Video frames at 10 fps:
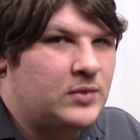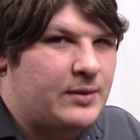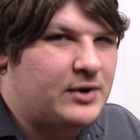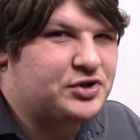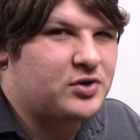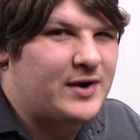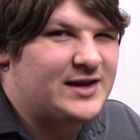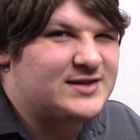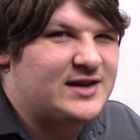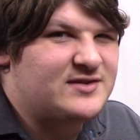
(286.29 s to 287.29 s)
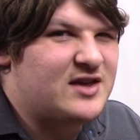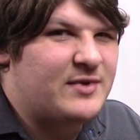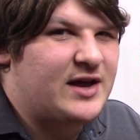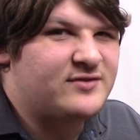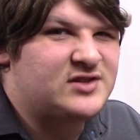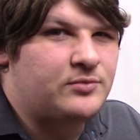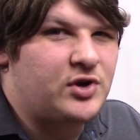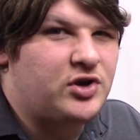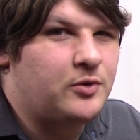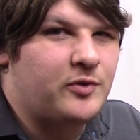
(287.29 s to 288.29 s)
I'm not sure why it's hazy. It might have something
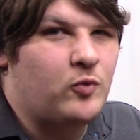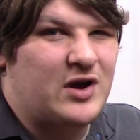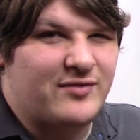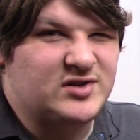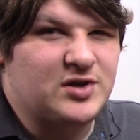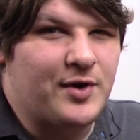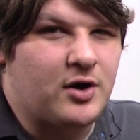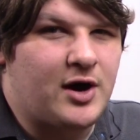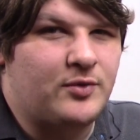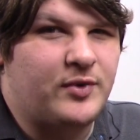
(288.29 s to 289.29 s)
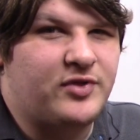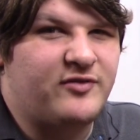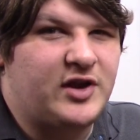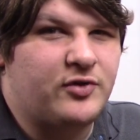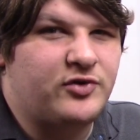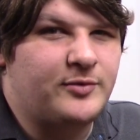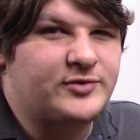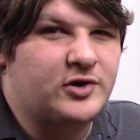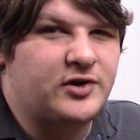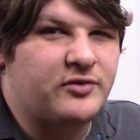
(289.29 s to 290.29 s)
to do with whatever's going on with the video tube
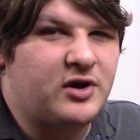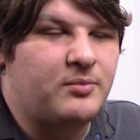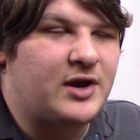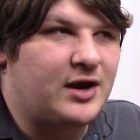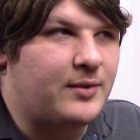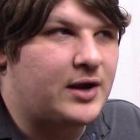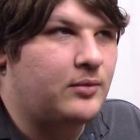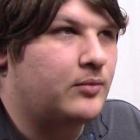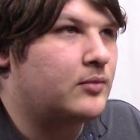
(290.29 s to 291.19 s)
circuitry, but anyway.